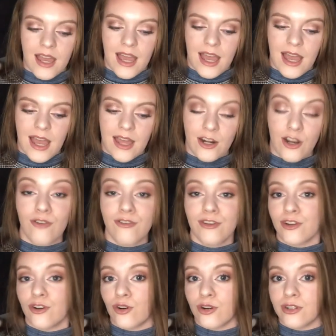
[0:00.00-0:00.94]
And over the
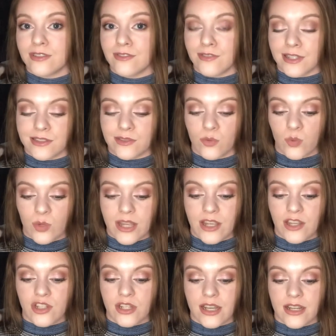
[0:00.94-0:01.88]
course of this week,
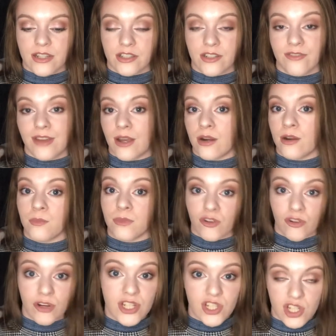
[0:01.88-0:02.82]
she actually found him
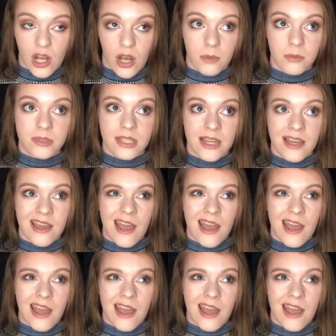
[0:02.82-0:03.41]
3 jobs.